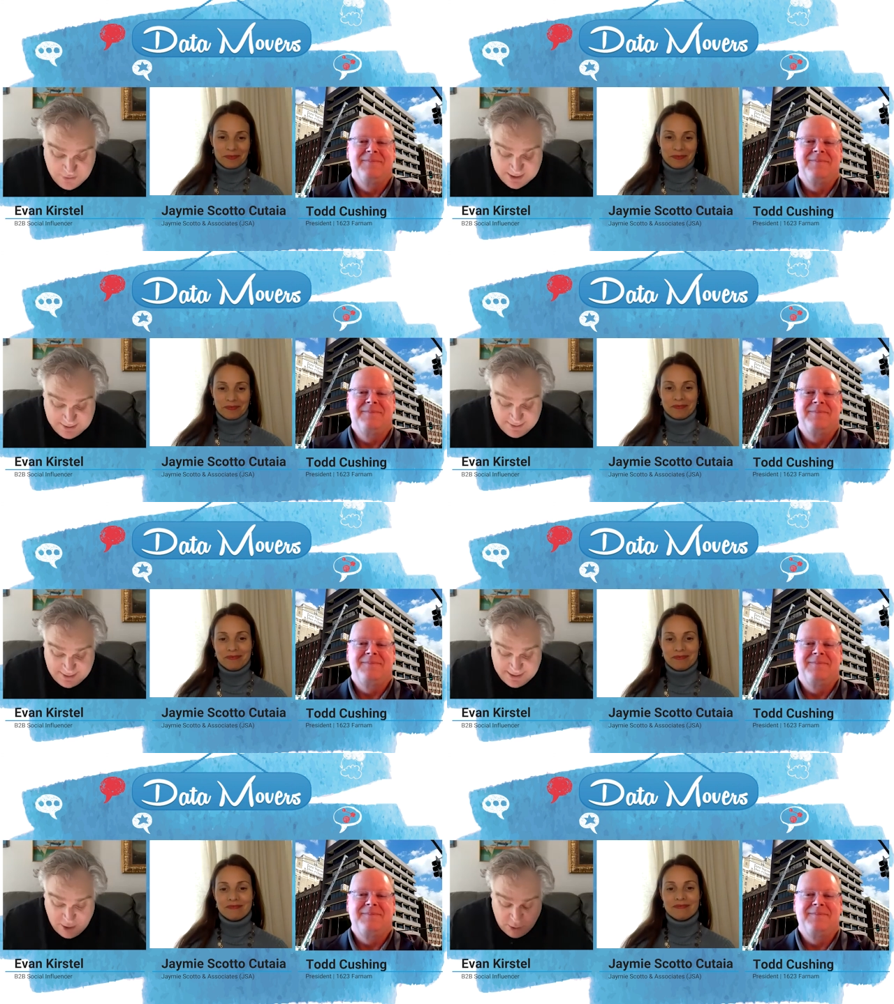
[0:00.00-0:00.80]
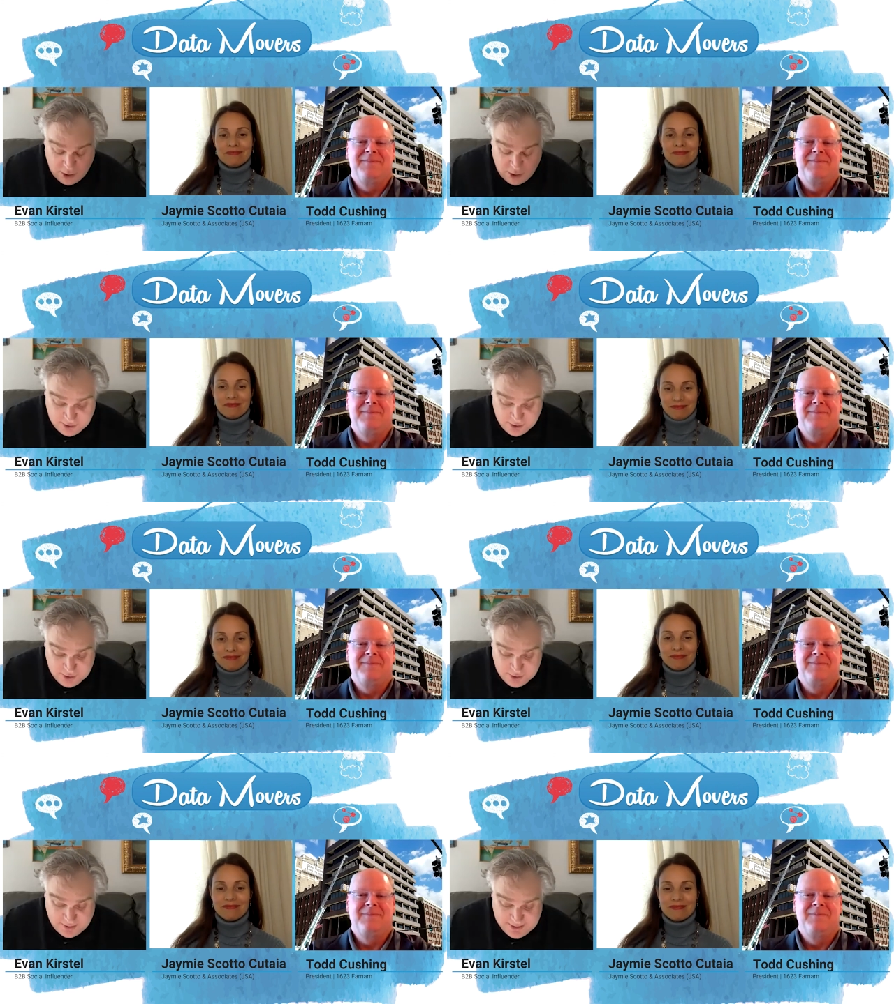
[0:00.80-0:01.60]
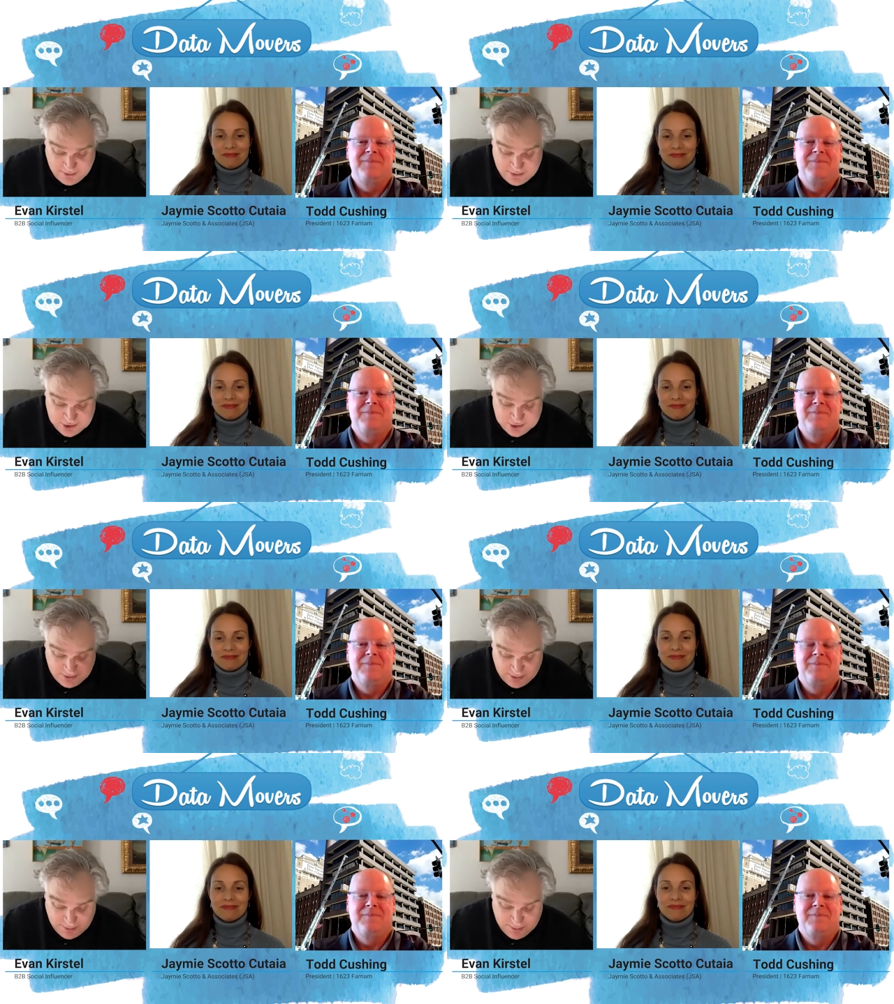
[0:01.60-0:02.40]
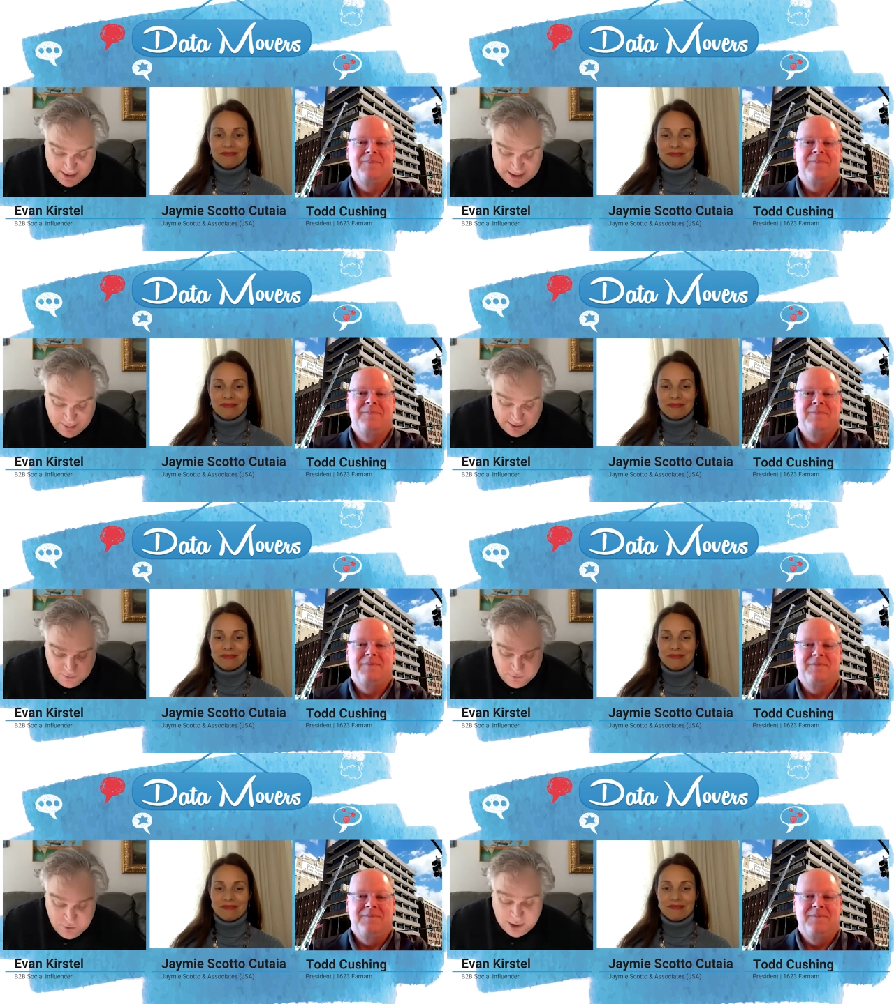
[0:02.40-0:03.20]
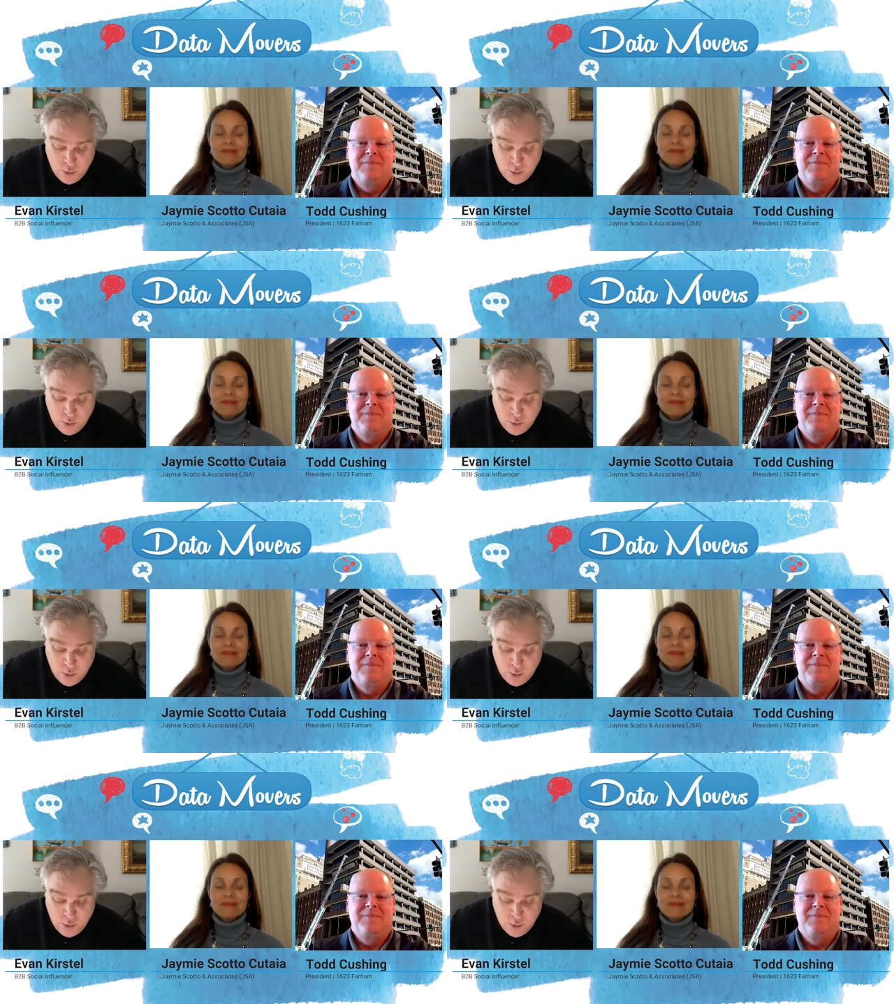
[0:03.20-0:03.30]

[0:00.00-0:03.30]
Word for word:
Speaker 1: movies, you know, we're all glued to our televisions with the pandemic. If